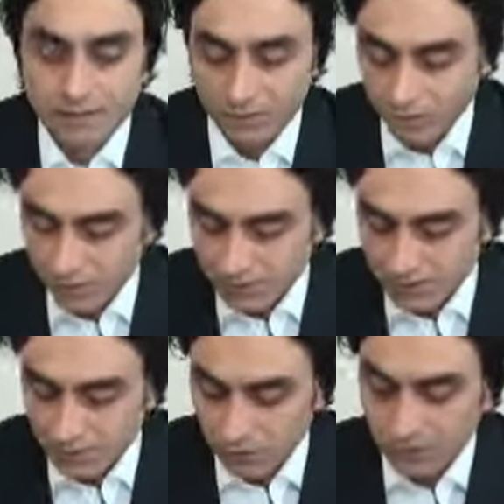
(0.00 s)

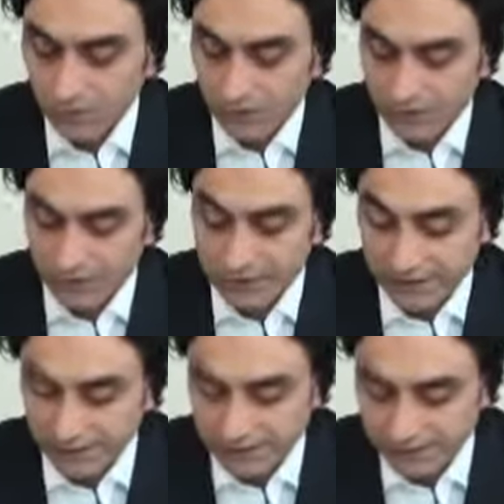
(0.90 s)
those who were
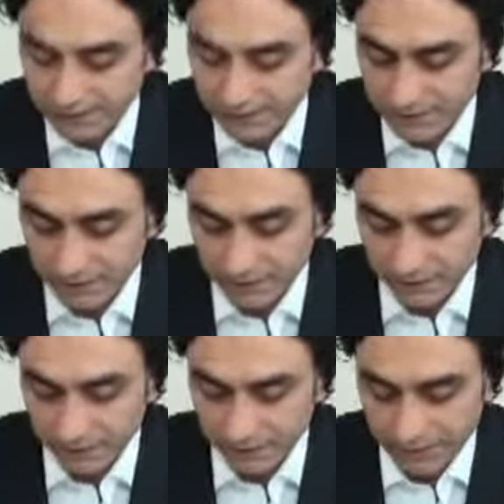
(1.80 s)
arrogant in their
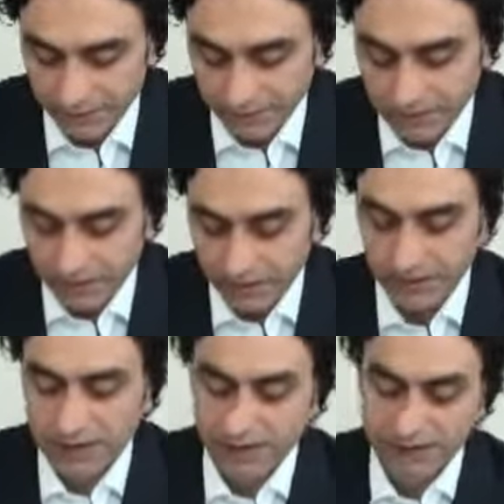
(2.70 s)
life.
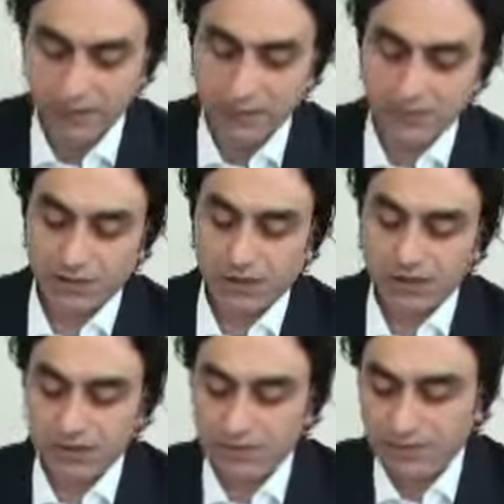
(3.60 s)
Allah Azza wa
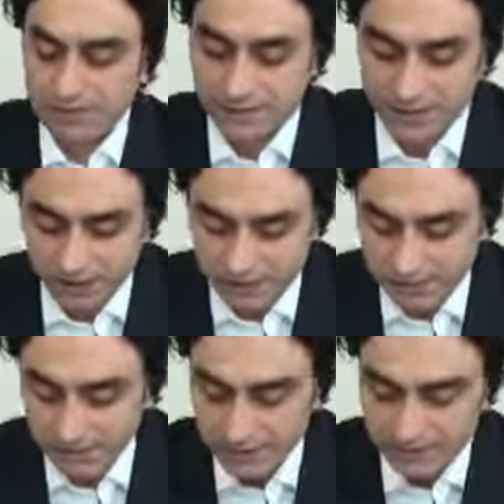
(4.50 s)
Jal in this ayah
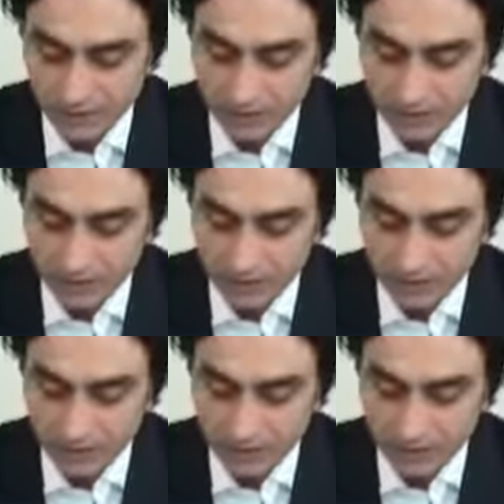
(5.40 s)
says,